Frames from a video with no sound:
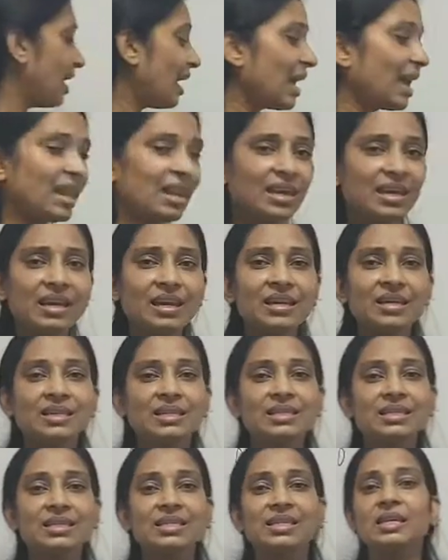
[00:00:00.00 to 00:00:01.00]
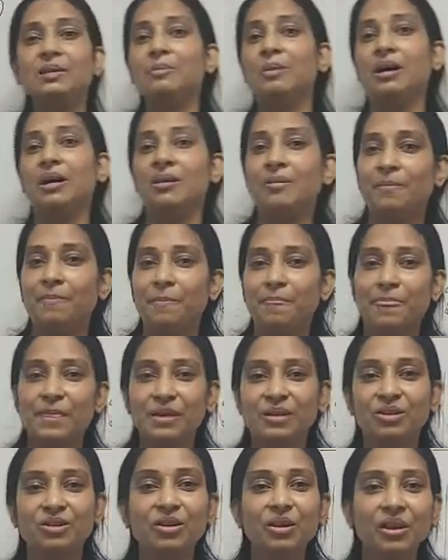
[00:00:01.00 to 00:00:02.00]
Elegant, Seema.
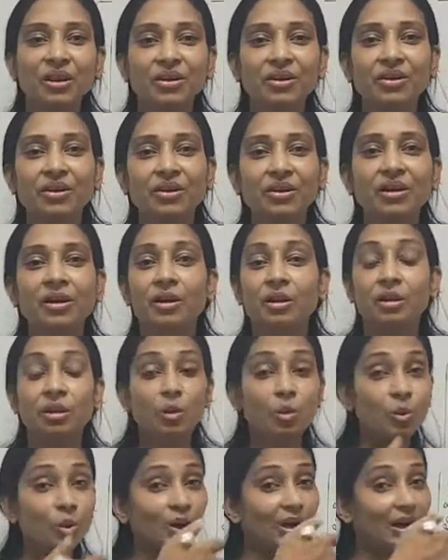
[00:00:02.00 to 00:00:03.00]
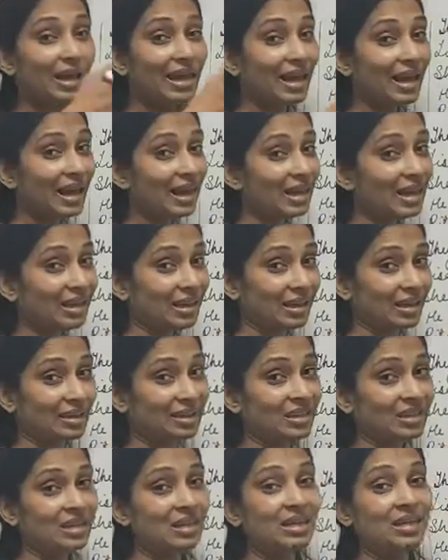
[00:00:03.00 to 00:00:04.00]
So here the word
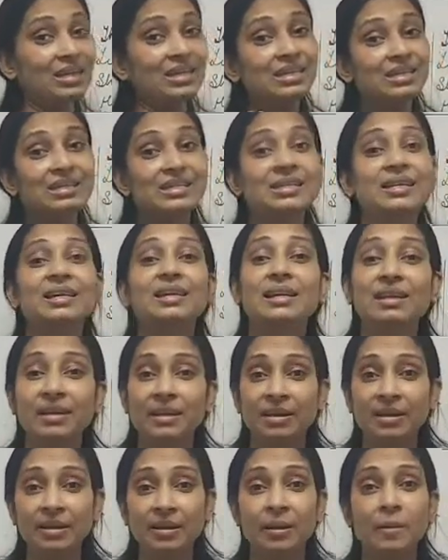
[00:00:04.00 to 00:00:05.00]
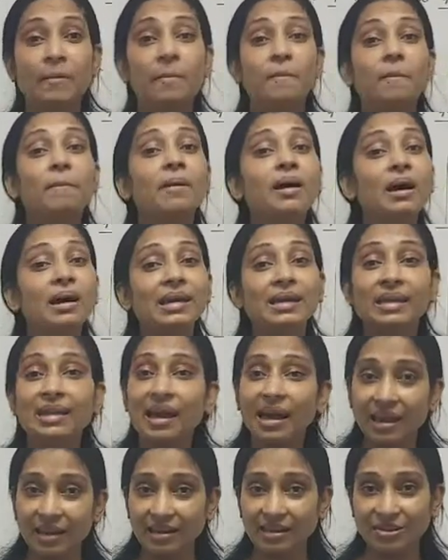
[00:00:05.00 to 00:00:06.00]
elegant is telling my
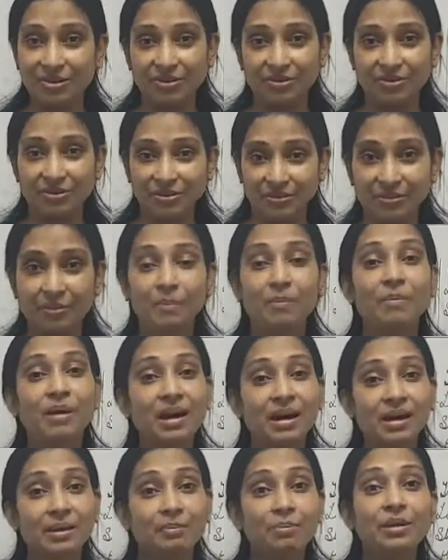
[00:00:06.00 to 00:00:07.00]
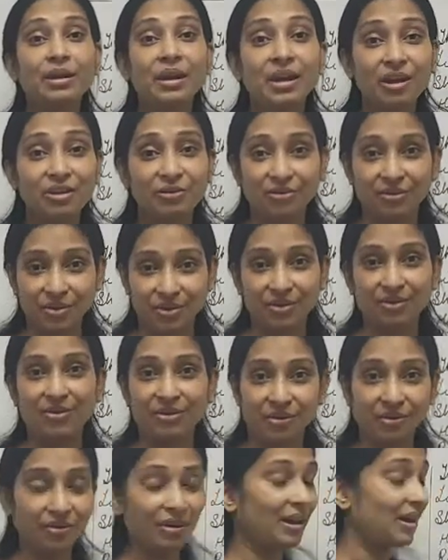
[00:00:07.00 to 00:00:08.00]
character, my behavior,
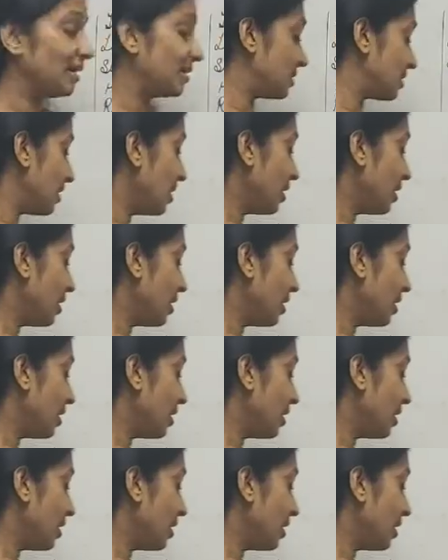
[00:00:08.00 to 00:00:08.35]
right?